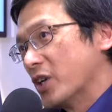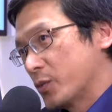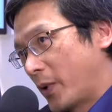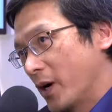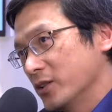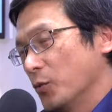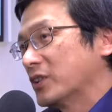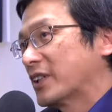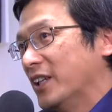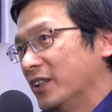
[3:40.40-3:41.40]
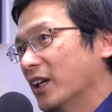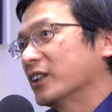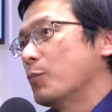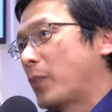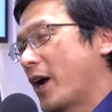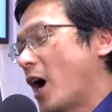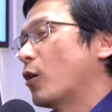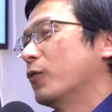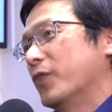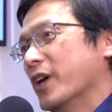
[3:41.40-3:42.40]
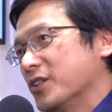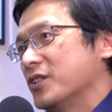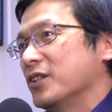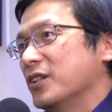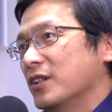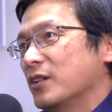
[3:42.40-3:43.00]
response was conducted by our flash.